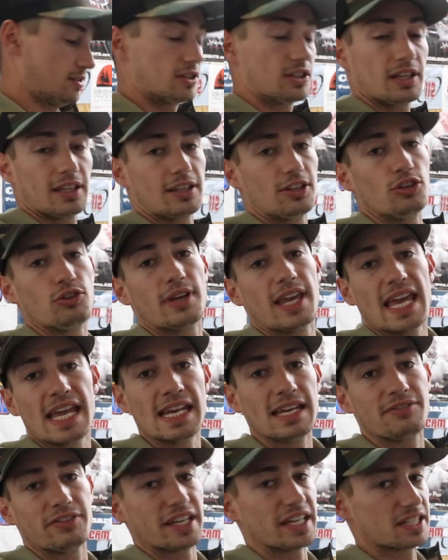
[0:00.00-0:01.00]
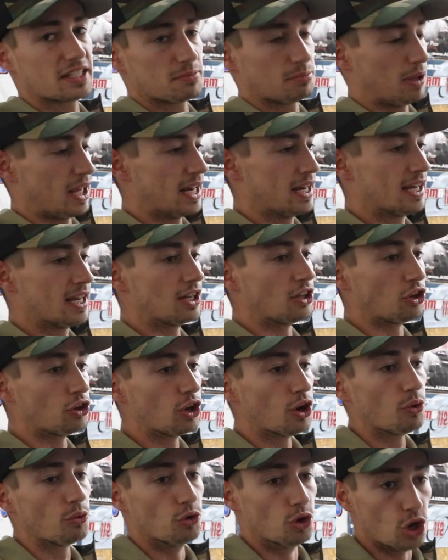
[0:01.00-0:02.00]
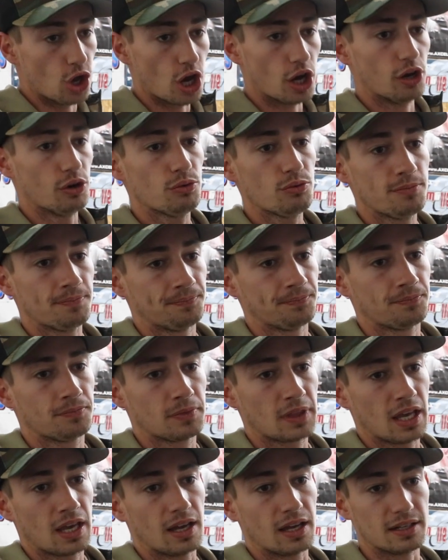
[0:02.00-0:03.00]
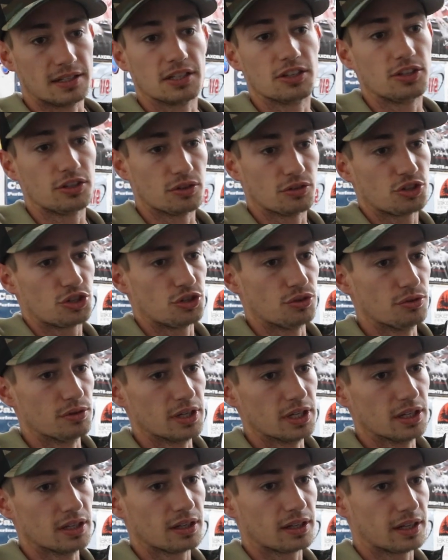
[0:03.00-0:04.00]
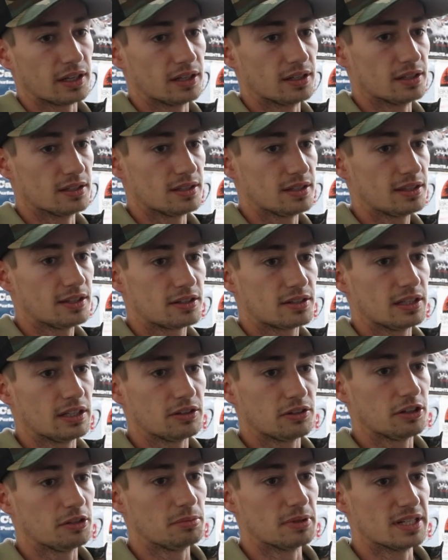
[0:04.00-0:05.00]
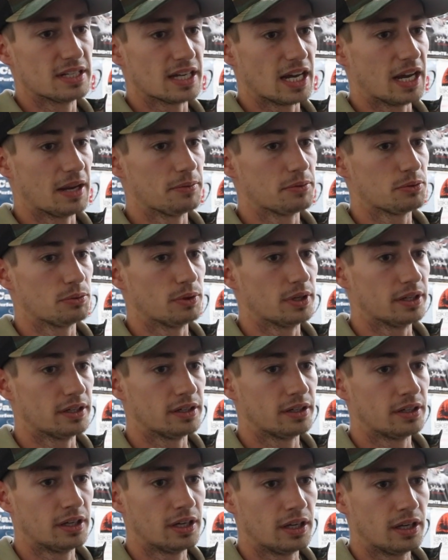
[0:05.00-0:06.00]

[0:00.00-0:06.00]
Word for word: you can't even explain it, and you don't know until you go shoot it, because there's literally been times where